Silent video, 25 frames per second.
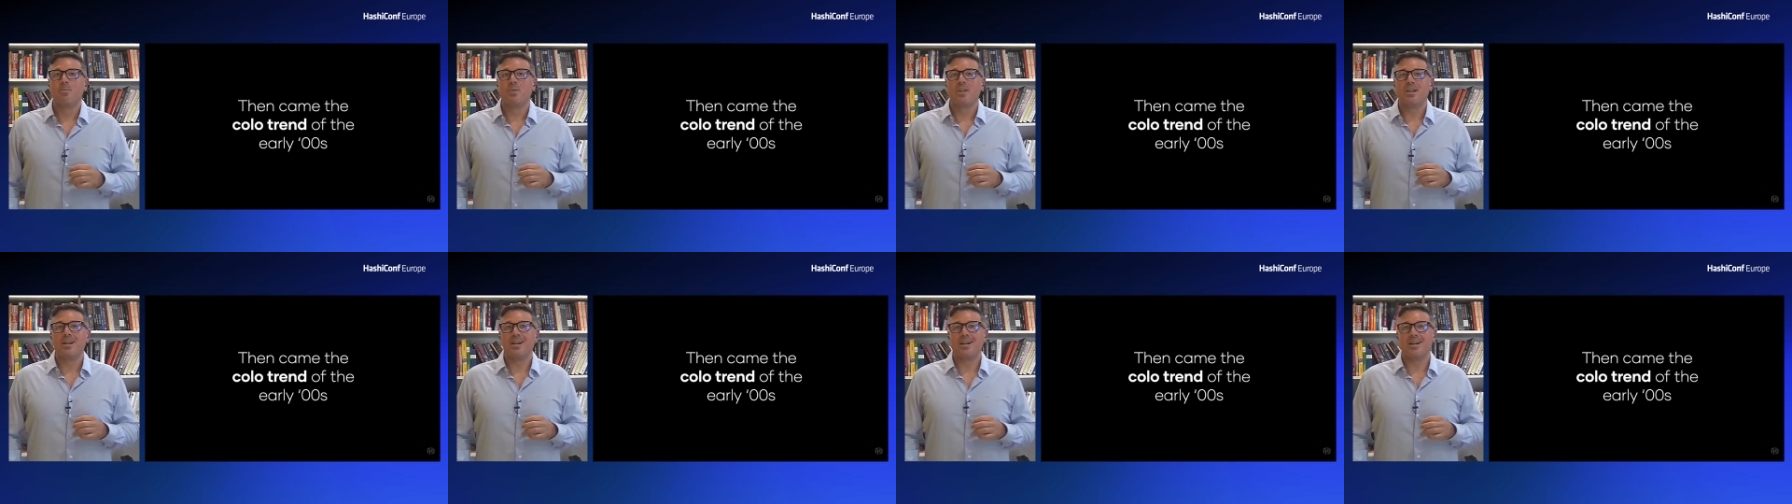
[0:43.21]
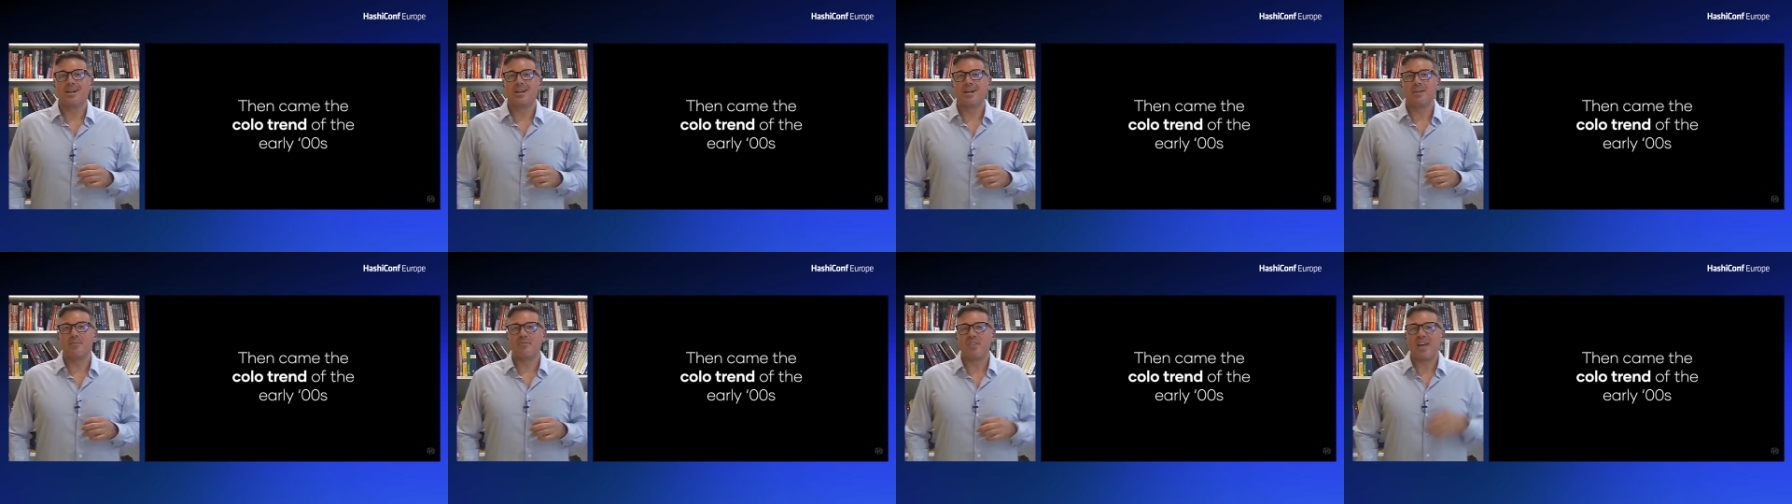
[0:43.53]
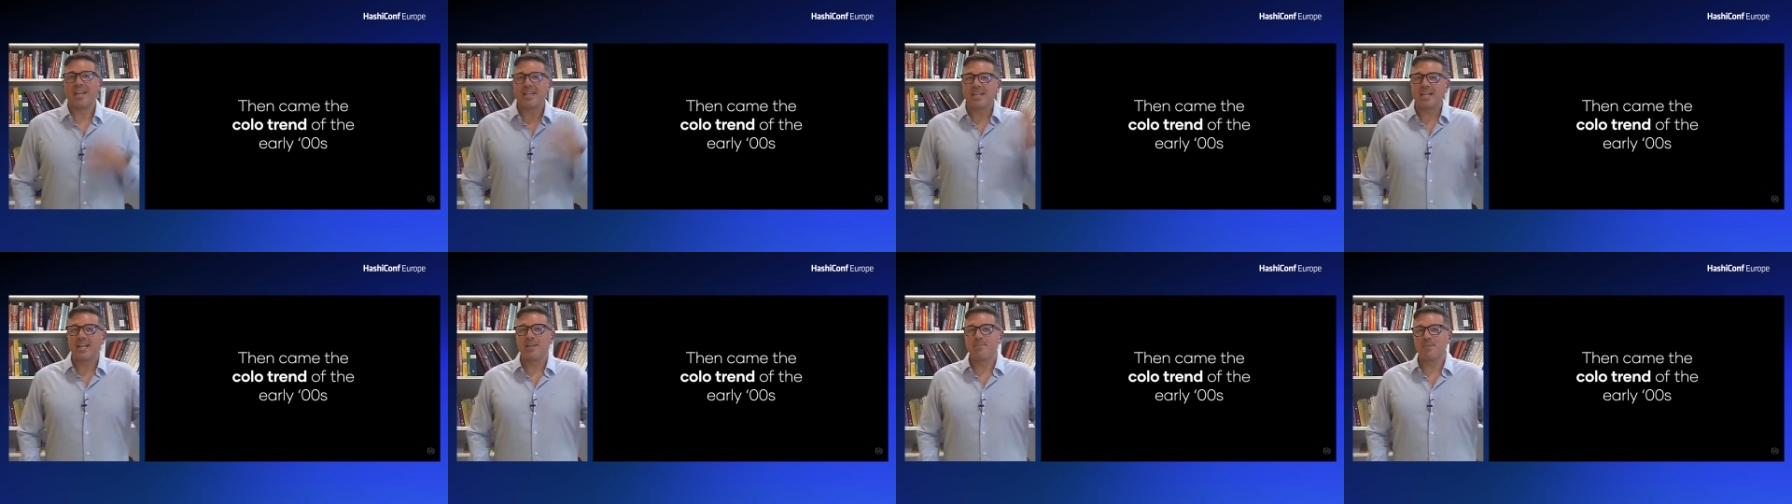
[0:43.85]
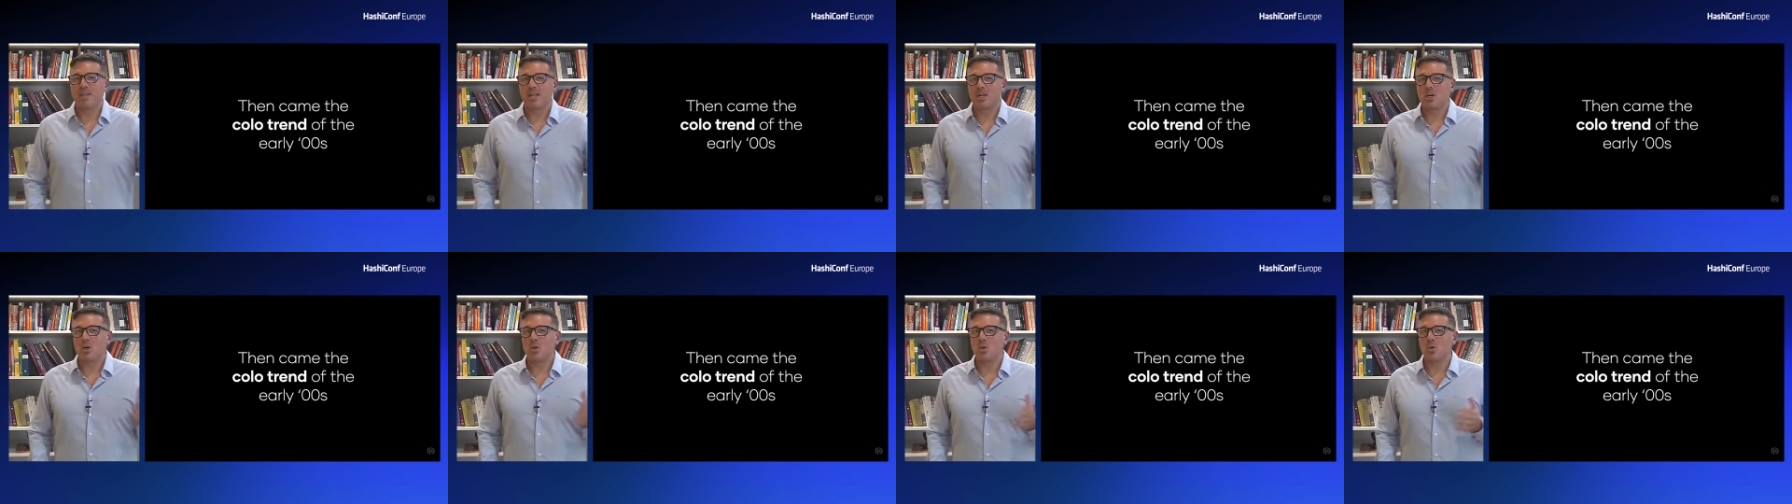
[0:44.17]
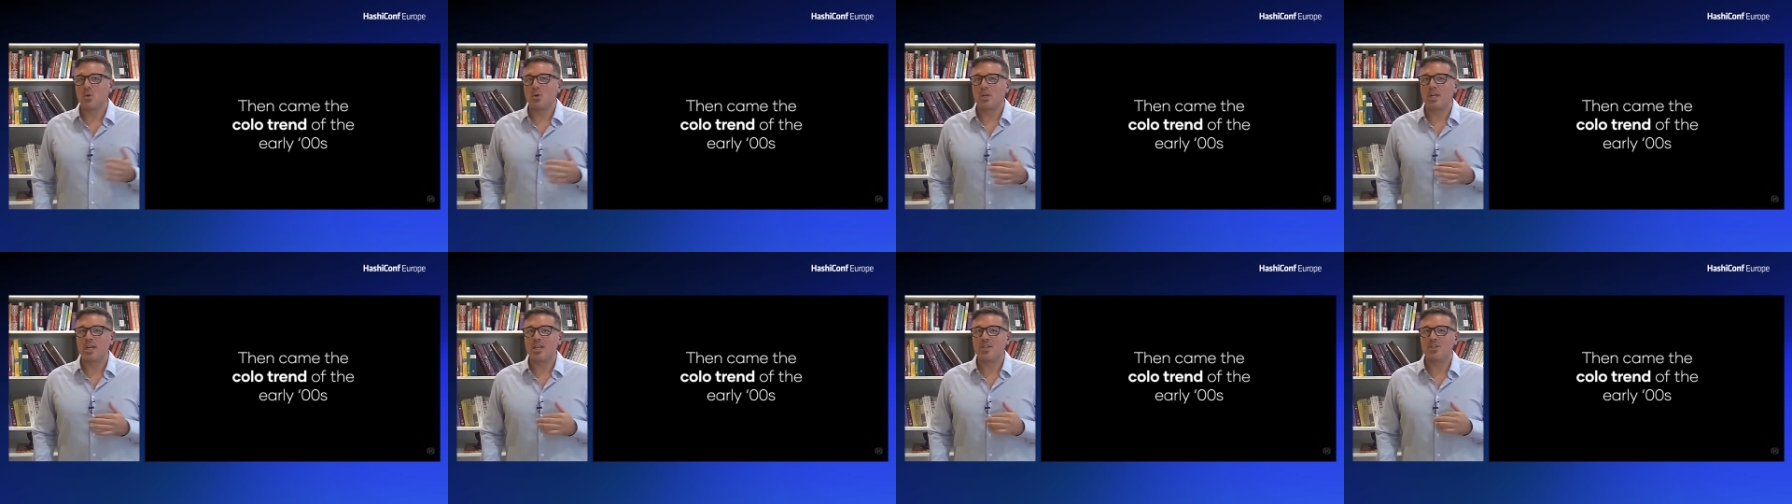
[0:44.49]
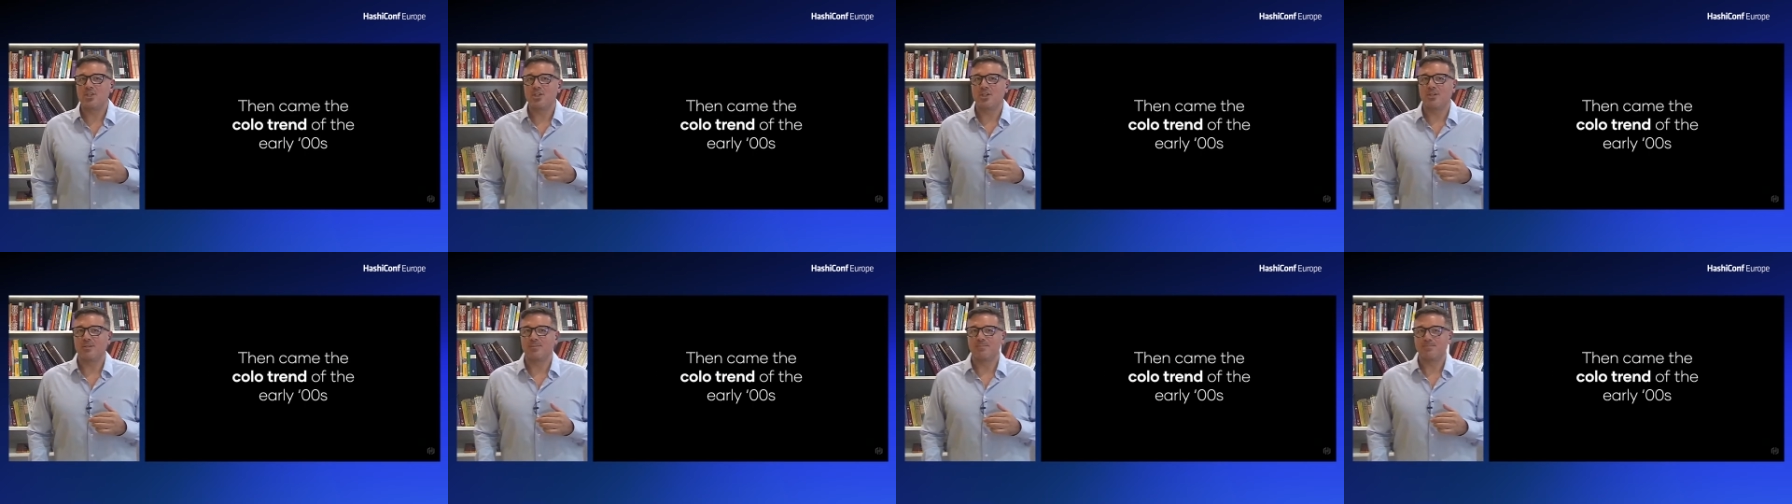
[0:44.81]
Uh, then came the
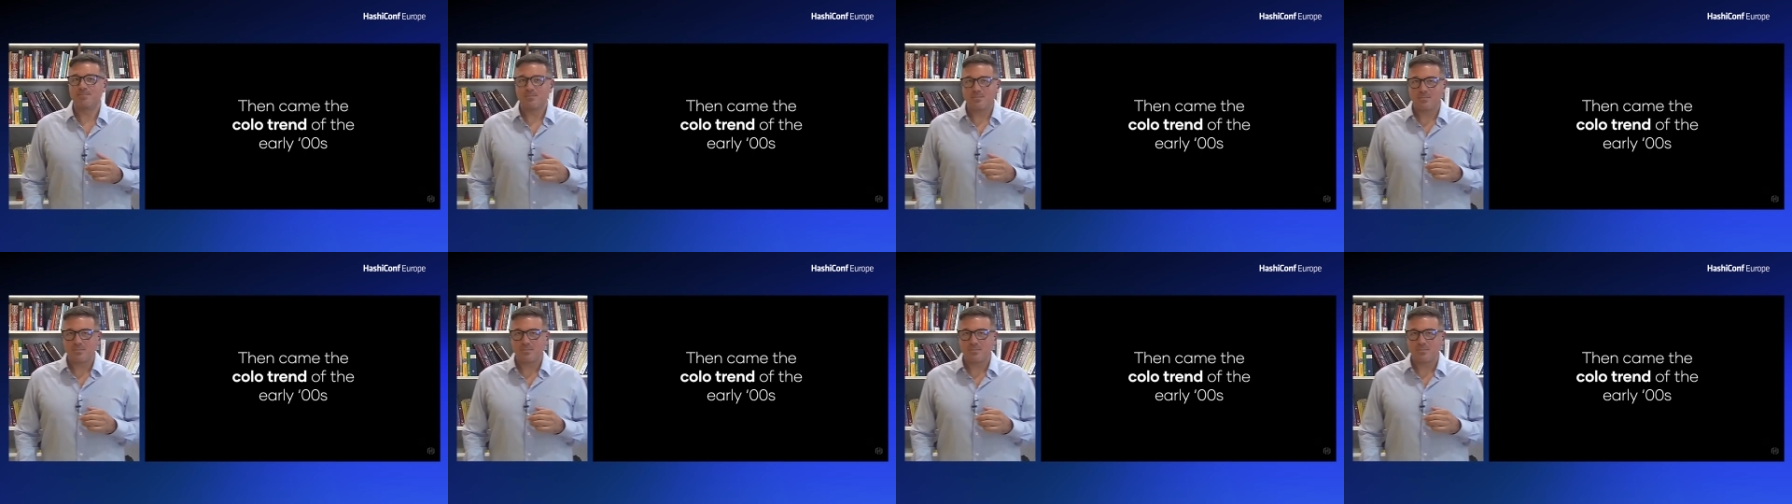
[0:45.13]
co-location